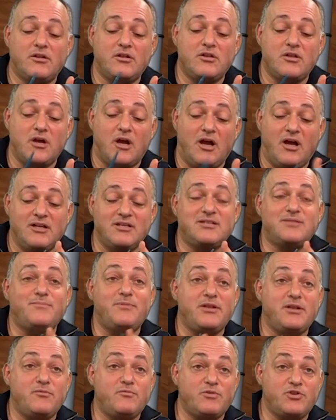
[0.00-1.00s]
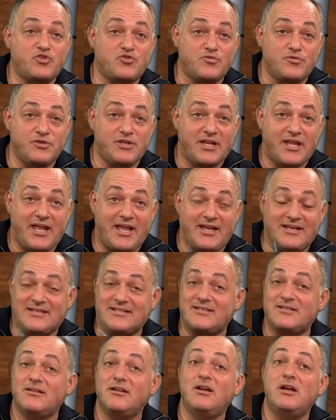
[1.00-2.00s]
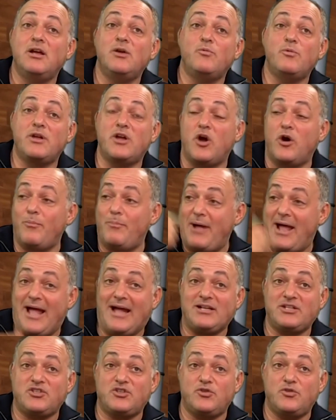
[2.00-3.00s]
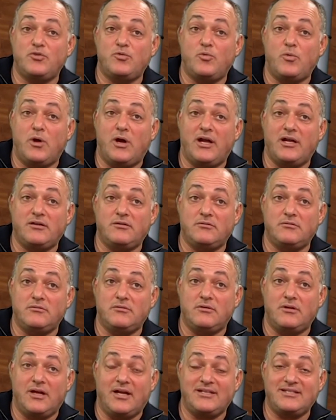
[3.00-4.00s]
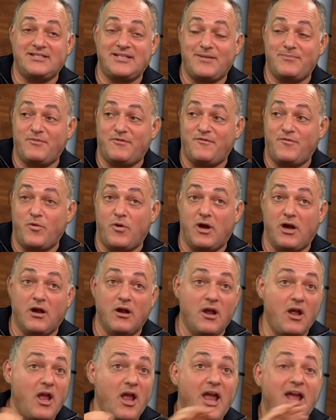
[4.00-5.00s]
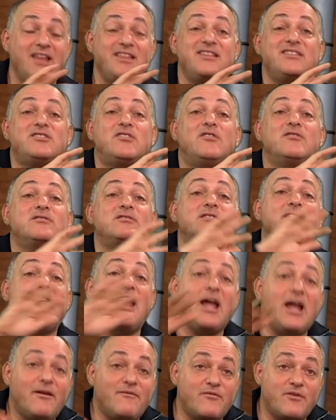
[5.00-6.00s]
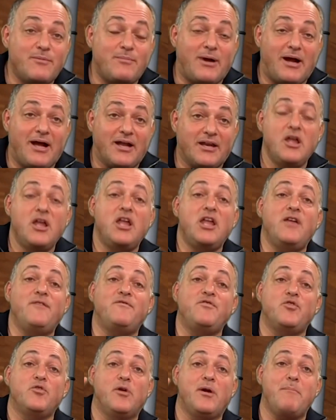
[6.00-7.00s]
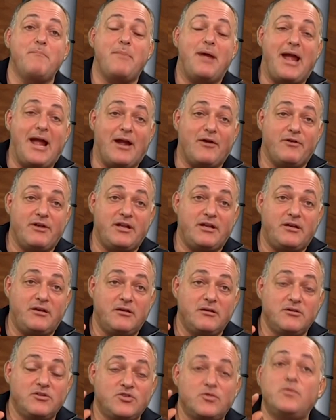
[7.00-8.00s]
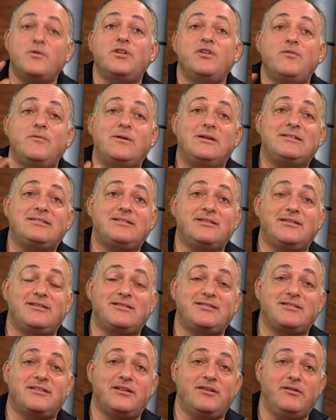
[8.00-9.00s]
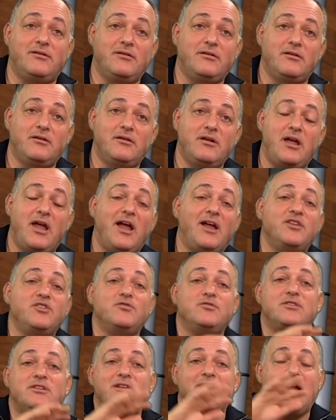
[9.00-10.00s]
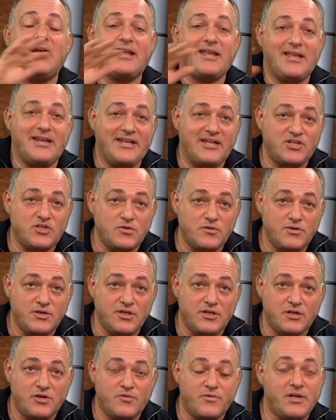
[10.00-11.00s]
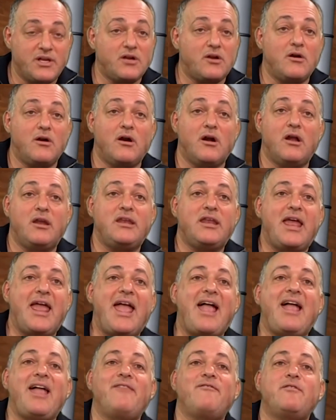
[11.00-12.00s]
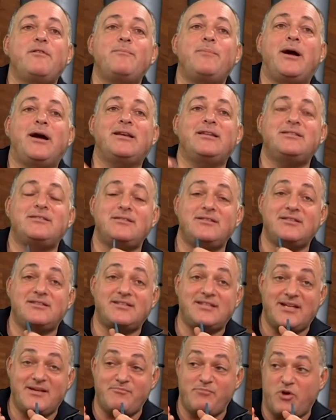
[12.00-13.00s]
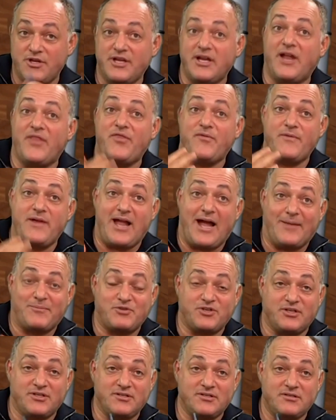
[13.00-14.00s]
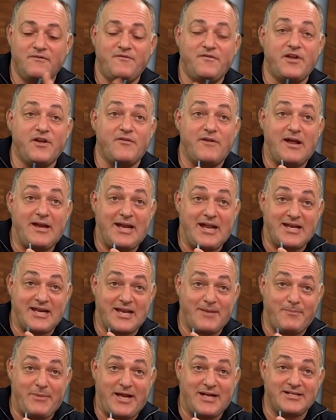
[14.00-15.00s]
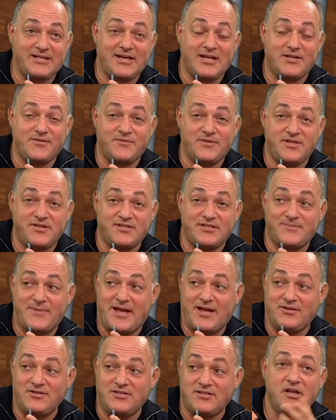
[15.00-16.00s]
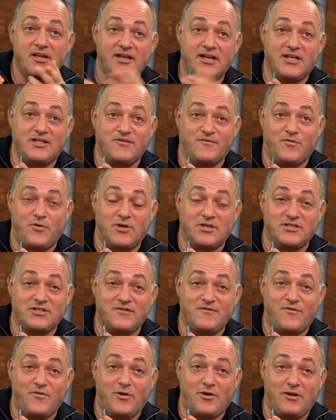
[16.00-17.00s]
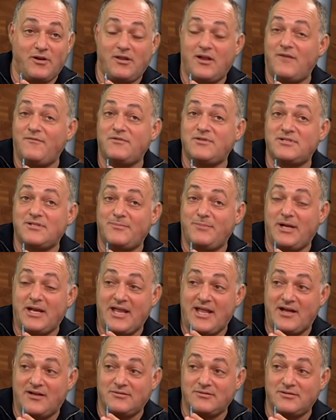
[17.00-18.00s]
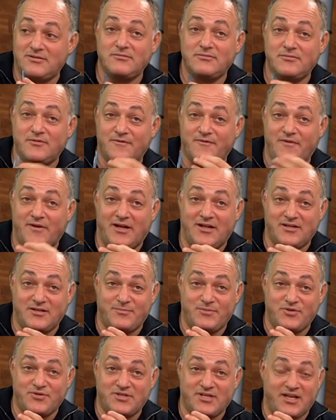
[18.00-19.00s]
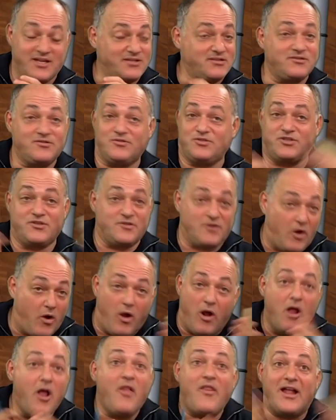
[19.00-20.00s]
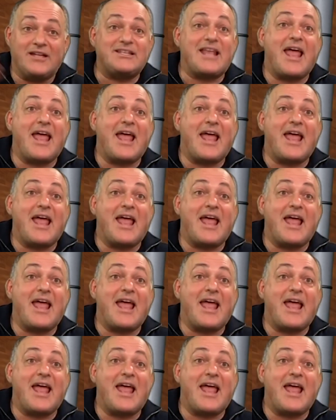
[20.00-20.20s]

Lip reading: Your husband withdrew the case. We go back to what I said before. And this goes to everybody. If you are married to a U.S. citizen and you did not get a 2-year green card, everybody's in the same boat. You got 3 options. Figure out how to get back together with your spouse, get divorced and fall in love with somebody else, or file an abuse case. That's